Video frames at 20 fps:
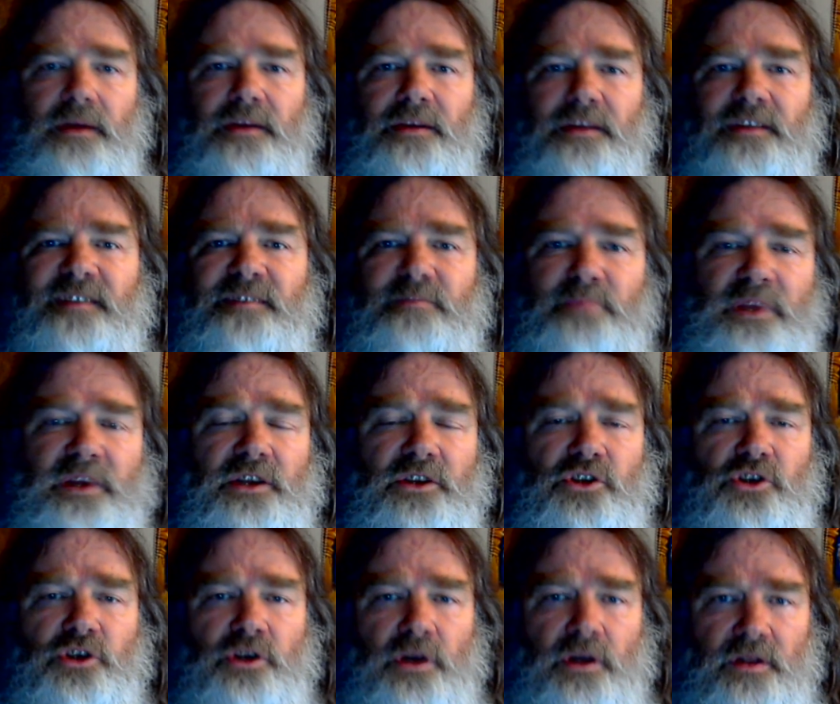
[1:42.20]

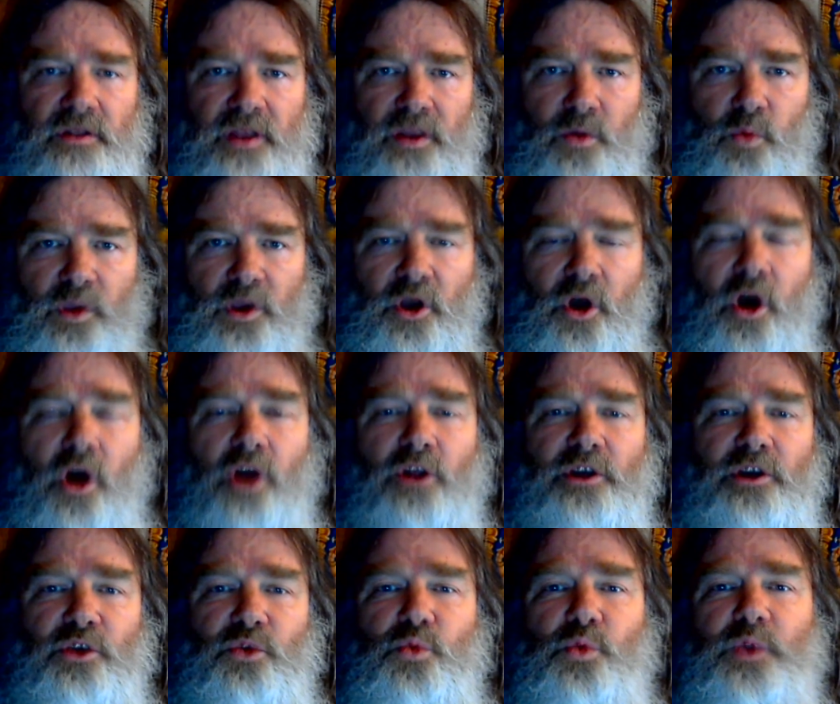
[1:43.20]
speech that we all
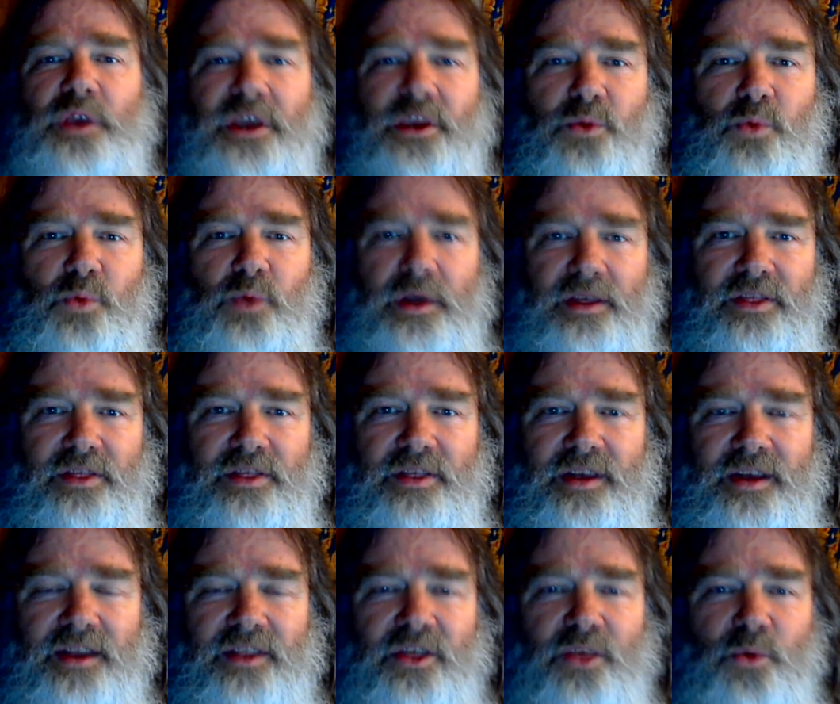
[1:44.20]
agree with,
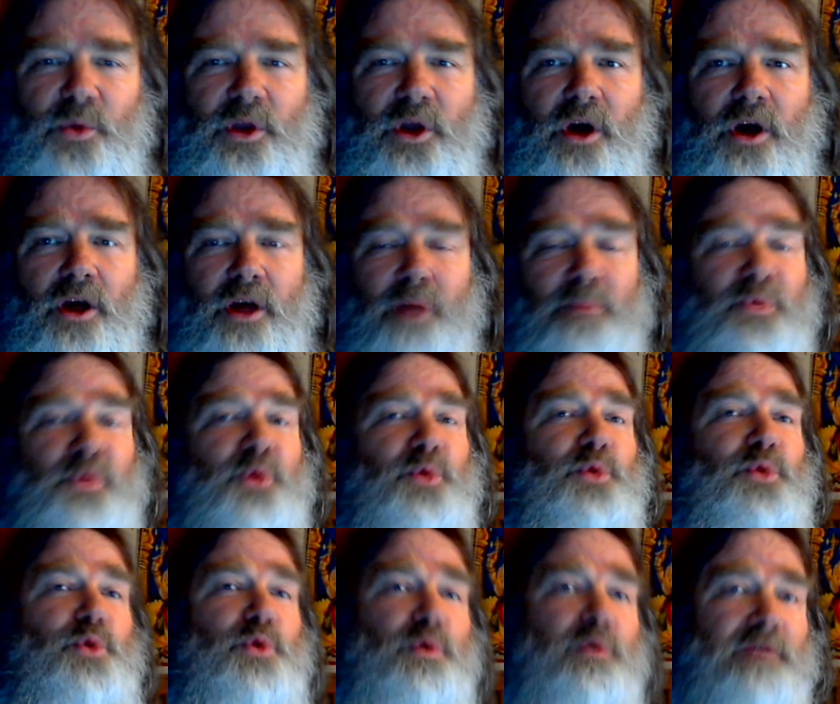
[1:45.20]
that we all
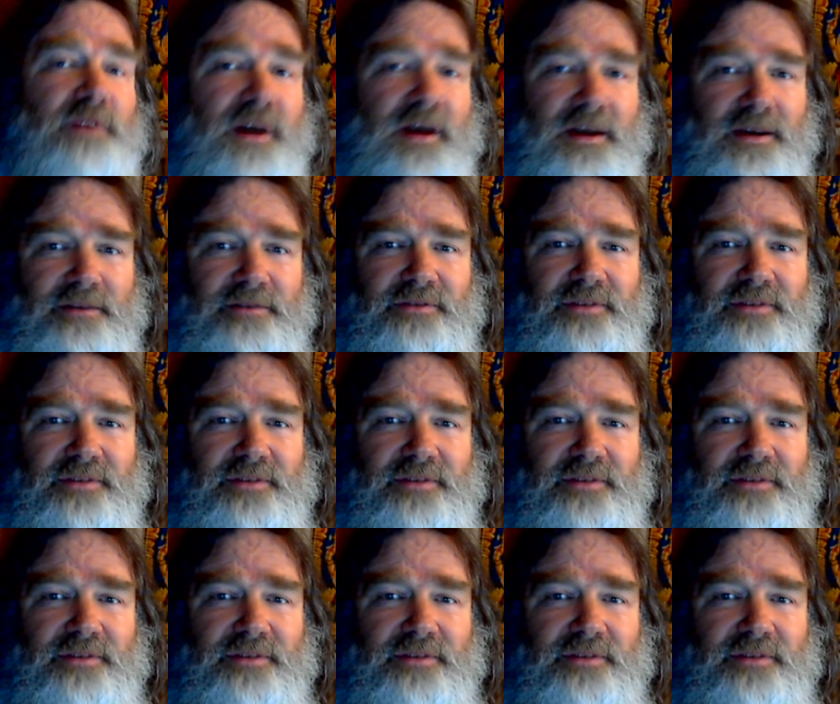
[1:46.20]
approve of.